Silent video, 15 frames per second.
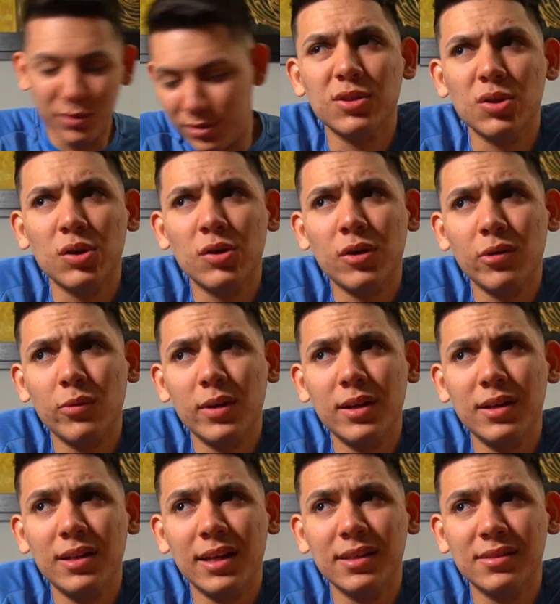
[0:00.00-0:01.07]
So they're
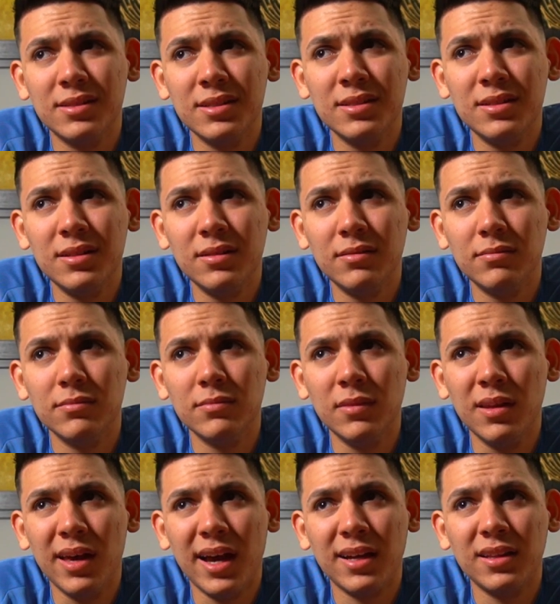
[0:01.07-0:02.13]
already like teasing
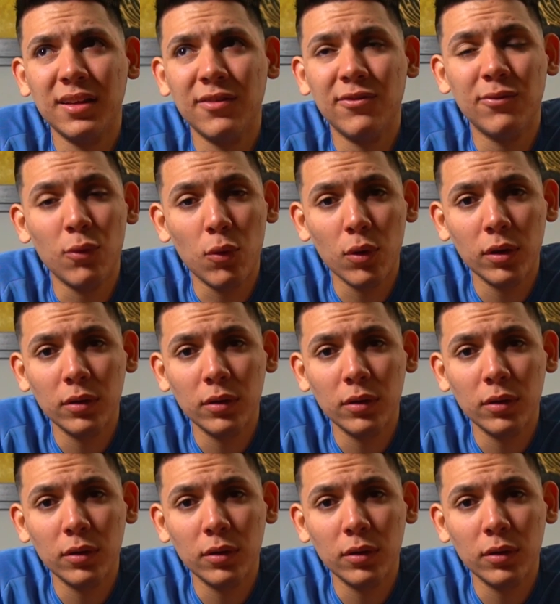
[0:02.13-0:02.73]
the Active 4,